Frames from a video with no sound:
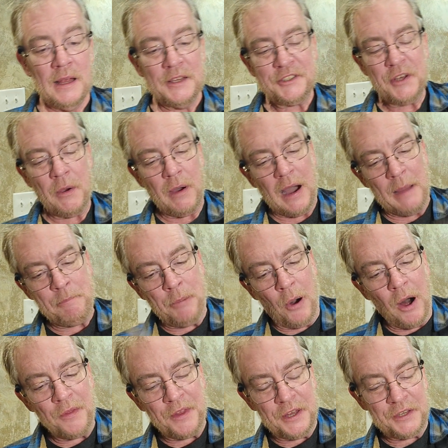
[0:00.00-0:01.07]
So I
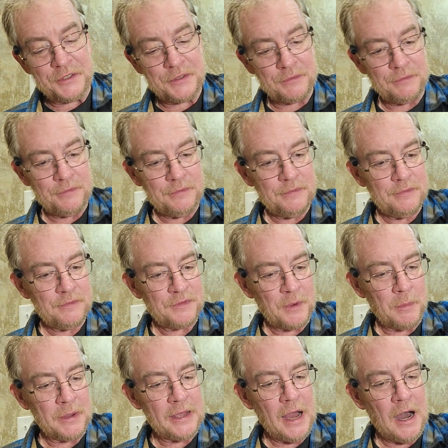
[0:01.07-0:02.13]
bought this
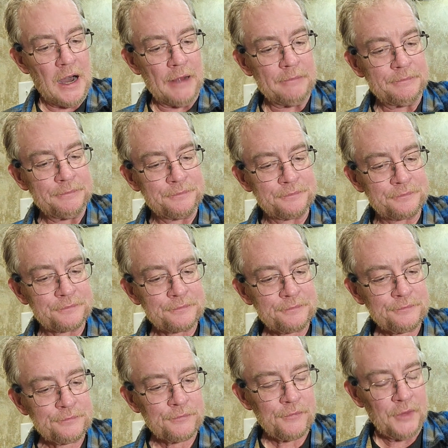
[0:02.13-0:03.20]
from a guy
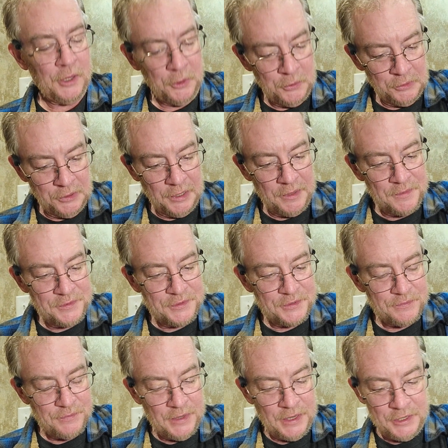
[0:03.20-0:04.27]
who
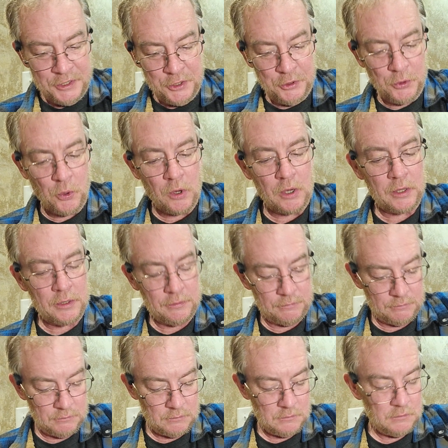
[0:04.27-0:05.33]
lives in New York.
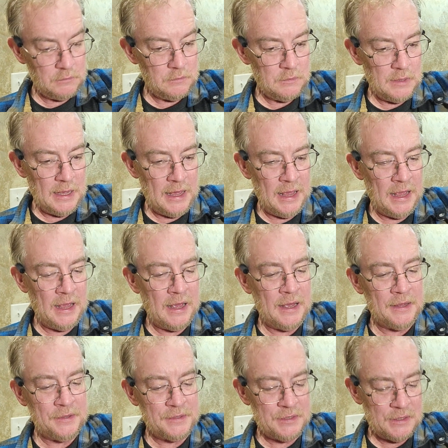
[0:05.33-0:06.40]

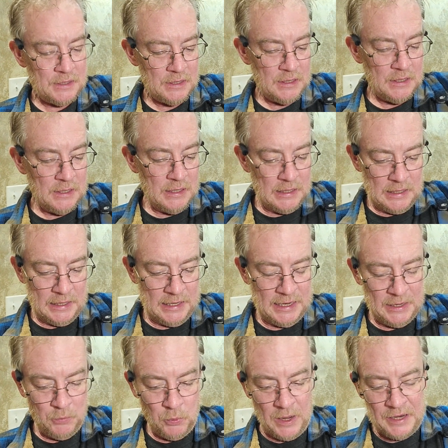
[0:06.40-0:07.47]
And
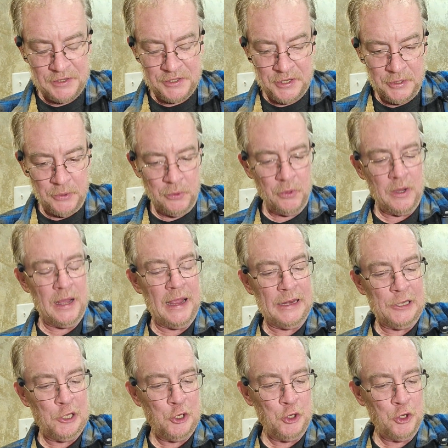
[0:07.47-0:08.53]
he went to
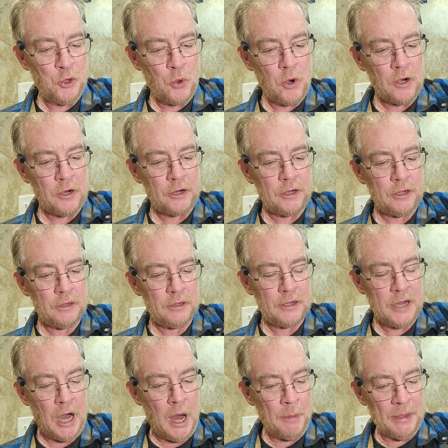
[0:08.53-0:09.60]
a New York
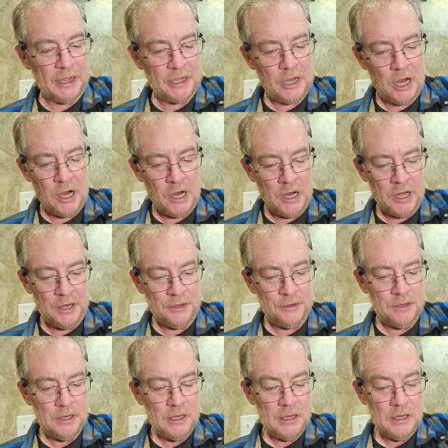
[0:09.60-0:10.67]
Comic Con